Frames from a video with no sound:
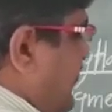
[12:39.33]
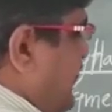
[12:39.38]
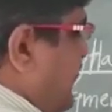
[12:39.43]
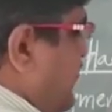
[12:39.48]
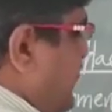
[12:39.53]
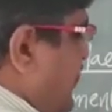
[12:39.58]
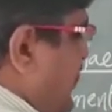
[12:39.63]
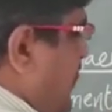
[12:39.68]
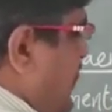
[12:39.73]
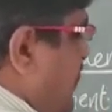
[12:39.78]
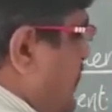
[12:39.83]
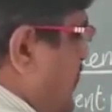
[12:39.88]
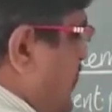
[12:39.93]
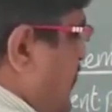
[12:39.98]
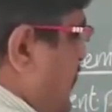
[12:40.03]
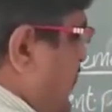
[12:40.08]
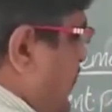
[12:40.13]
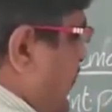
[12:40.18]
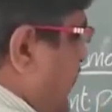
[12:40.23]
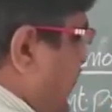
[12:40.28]

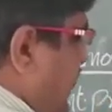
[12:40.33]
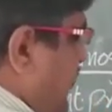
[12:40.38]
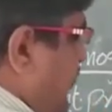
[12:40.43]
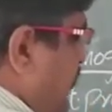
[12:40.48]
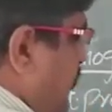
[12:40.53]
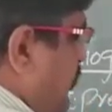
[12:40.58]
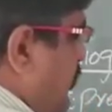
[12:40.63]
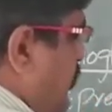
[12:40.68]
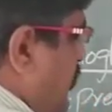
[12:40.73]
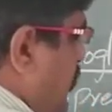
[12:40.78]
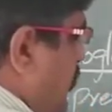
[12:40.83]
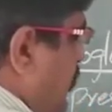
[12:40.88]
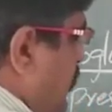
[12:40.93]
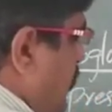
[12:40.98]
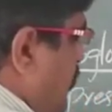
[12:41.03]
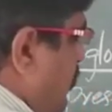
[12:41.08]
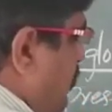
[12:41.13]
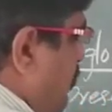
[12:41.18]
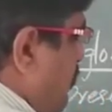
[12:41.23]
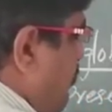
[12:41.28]
an
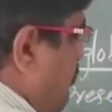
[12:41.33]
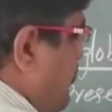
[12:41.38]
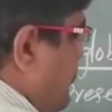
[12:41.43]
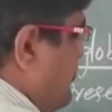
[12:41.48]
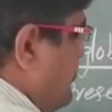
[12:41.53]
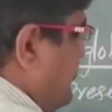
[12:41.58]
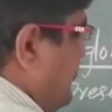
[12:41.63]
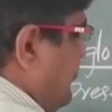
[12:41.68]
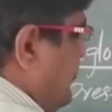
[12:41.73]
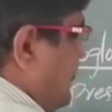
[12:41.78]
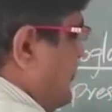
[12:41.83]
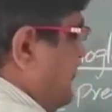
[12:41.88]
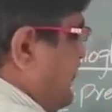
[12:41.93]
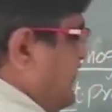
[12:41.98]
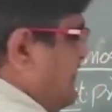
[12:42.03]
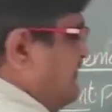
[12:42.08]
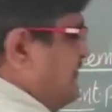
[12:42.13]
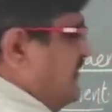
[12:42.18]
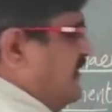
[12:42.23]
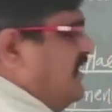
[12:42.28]
RBC, that
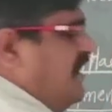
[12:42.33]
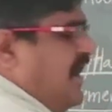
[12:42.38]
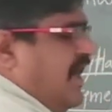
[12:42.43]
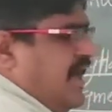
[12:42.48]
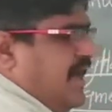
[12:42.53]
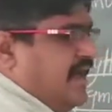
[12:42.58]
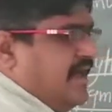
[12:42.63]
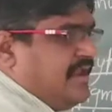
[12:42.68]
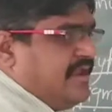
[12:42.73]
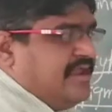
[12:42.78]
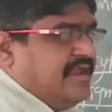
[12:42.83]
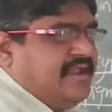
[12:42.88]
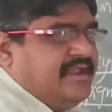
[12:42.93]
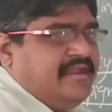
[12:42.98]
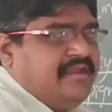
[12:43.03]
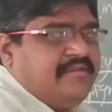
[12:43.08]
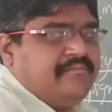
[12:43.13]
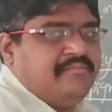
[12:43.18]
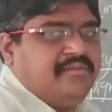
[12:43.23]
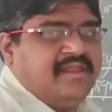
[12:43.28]
is
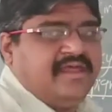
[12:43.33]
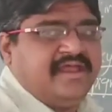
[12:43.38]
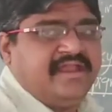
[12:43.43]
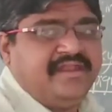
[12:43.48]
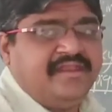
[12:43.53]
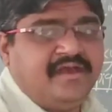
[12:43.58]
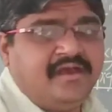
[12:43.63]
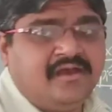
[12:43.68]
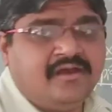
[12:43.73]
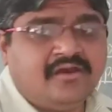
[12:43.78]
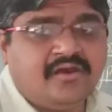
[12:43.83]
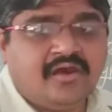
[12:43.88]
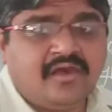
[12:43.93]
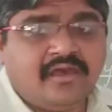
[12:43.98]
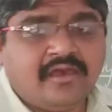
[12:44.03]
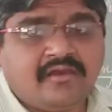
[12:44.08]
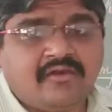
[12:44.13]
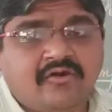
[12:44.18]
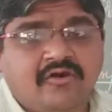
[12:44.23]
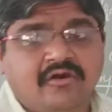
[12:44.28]
red blood
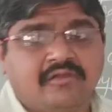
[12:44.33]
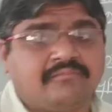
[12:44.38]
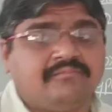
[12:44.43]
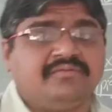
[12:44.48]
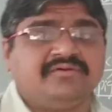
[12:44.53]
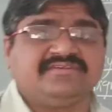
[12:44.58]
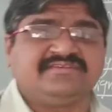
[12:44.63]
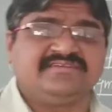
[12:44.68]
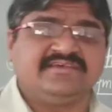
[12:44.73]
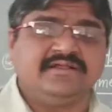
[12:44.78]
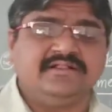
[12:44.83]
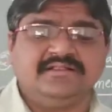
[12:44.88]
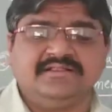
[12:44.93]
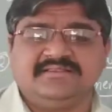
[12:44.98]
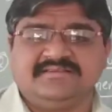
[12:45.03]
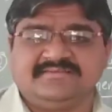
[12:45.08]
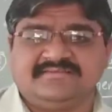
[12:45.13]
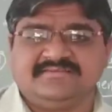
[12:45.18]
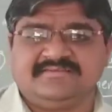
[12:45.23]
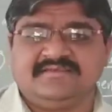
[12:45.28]

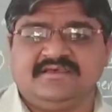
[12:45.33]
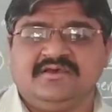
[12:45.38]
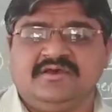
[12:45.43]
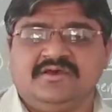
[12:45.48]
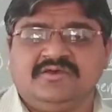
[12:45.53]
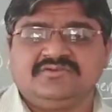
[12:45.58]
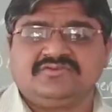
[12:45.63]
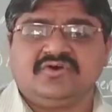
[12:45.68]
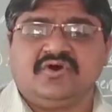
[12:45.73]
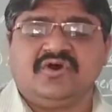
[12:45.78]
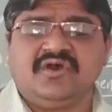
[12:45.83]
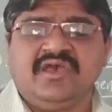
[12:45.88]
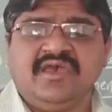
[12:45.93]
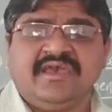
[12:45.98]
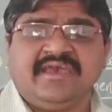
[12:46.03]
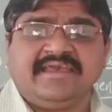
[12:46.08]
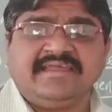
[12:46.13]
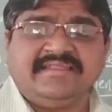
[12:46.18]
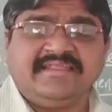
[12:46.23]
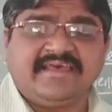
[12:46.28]
corpuscles.
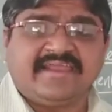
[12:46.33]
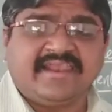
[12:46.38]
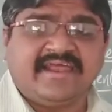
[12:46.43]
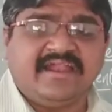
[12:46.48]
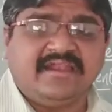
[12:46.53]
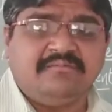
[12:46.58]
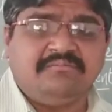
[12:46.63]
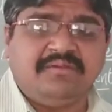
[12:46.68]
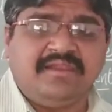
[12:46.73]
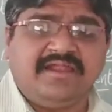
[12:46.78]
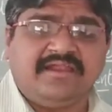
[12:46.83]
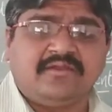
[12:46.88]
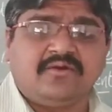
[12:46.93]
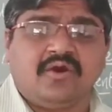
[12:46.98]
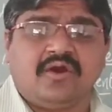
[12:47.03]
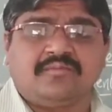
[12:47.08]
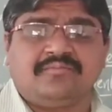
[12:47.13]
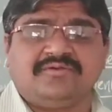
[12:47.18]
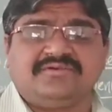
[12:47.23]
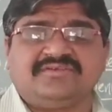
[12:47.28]
So in the red blood
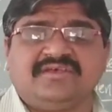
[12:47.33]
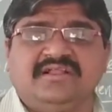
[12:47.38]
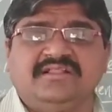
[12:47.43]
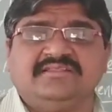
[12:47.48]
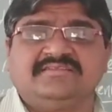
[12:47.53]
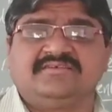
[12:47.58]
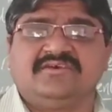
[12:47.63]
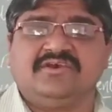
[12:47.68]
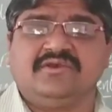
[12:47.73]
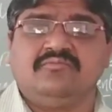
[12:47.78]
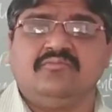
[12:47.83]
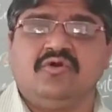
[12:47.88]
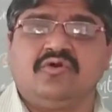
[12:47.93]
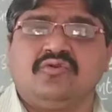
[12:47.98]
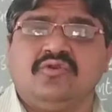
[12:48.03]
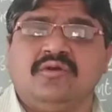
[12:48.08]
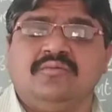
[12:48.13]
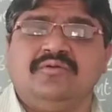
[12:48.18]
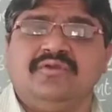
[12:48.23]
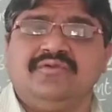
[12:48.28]
corpuscles,
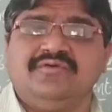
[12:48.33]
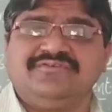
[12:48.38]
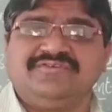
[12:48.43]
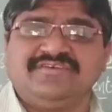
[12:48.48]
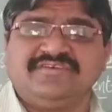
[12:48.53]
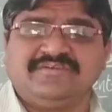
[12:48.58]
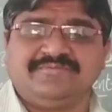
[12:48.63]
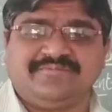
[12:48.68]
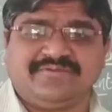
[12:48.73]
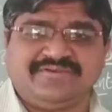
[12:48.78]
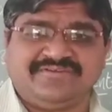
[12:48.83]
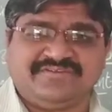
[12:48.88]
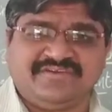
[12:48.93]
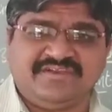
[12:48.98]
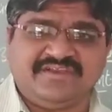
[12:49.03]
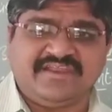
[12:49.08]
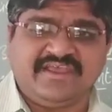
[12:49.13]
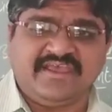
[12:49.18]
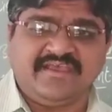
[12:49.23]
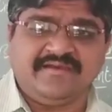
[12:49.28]
hemoglobin which is
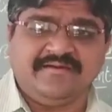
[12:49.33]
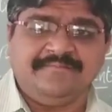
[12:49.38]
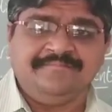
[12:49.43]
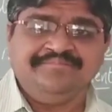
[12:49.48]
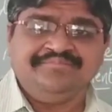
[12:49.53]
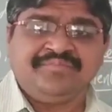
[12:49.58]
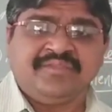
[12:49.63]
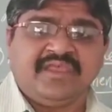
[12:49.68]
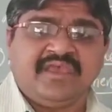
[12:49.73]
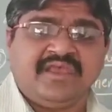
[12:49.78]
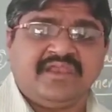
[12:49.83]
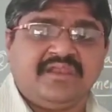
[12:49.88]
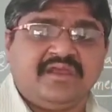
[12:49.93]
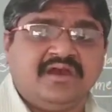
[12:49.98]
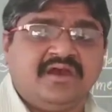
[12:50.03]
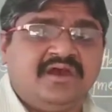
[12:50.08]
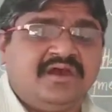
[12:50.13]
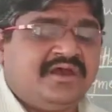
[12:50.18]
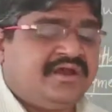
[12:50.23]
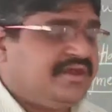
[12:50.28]
presenting in
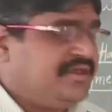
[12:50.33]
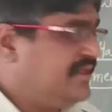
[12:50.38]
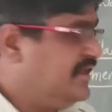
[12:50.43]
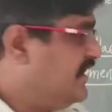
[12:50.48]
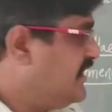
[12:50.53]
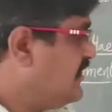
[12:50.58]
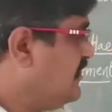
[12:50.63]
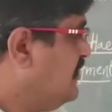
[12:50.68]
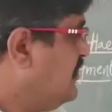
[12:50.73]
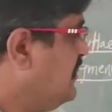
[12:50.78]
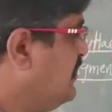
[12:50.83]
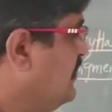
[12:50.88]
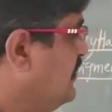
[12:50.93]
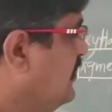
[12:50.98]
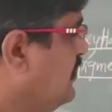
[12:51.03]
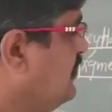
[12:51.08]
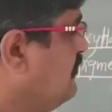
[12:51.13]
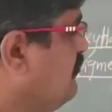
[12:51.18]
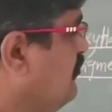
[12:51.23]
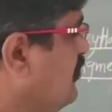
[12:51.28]
here,
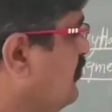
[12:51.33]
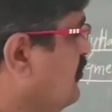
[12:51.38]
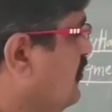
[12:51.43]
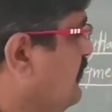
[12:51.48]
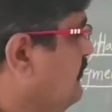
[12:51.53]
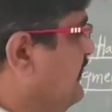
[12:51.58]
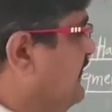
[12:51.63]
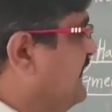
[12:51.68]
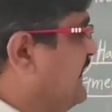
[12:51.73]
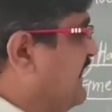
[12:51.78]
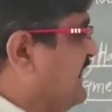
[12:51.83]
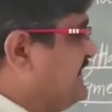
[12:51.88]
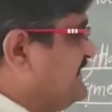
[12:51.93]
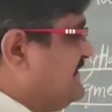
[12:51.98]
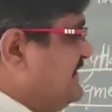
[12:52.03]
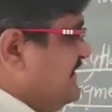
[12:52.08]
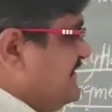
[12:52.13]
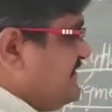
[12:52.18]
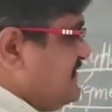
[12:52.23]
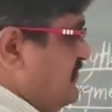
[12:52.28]
hemoglobin
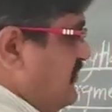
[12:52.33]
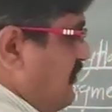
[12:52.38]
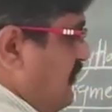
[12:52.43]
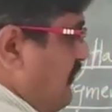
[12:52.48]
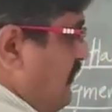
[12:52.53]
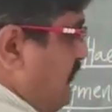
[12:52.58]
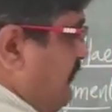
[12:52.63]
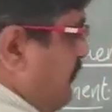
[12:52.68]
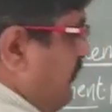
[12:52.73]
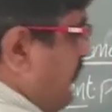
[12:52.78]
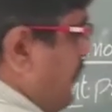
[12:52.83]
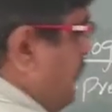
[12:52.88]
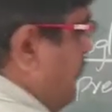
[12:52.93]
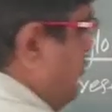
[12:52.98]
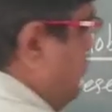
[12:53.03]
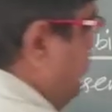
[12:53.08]
consists of